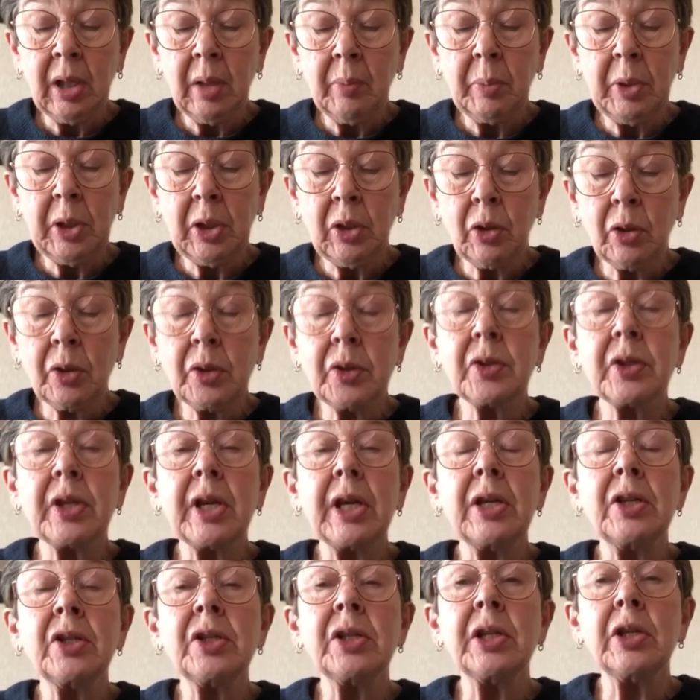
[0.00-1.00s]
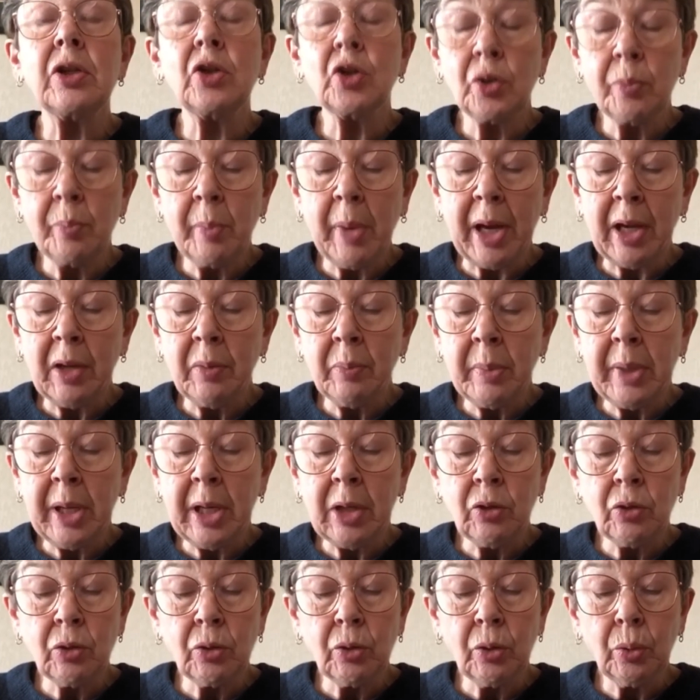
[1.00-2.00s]
because they teach
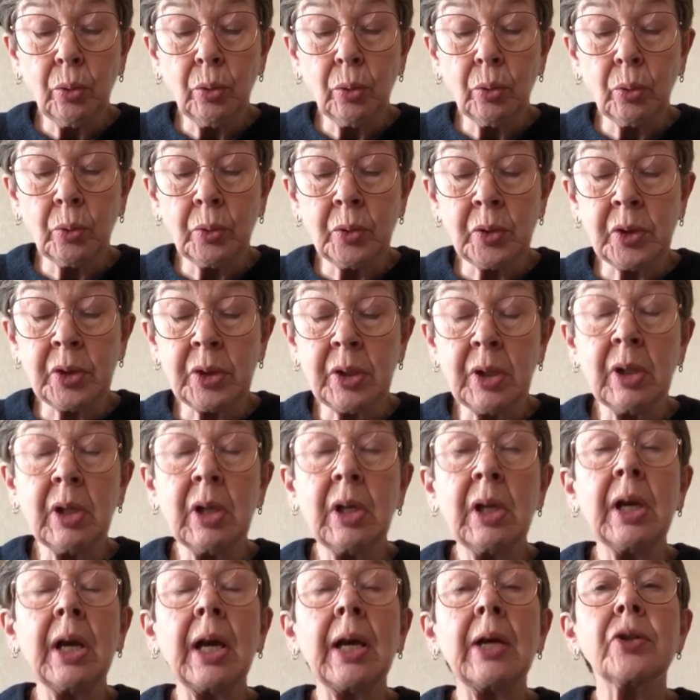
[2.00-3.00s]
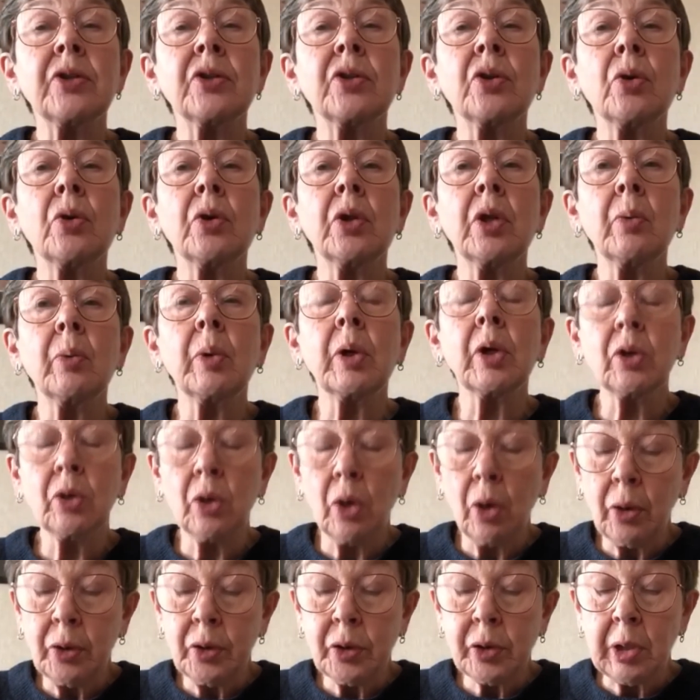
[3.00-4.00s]
man-made rules as though they were
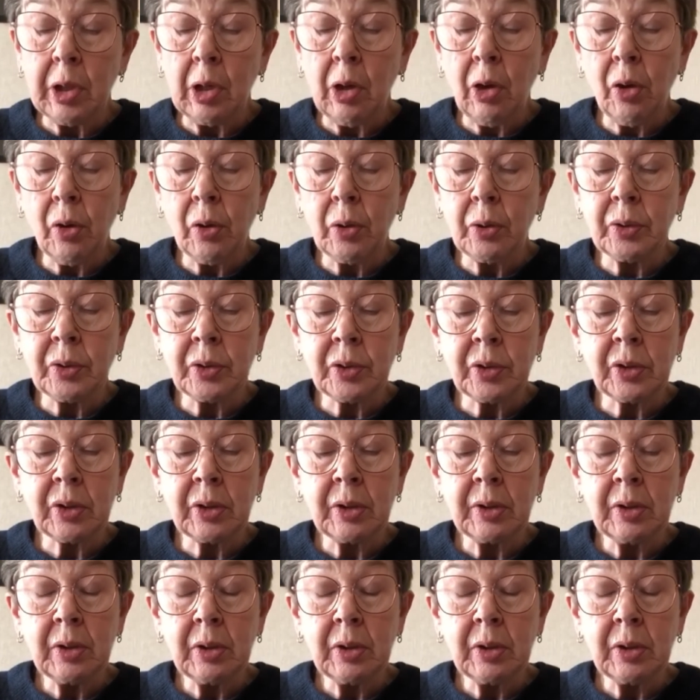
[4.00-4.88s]
God's laws.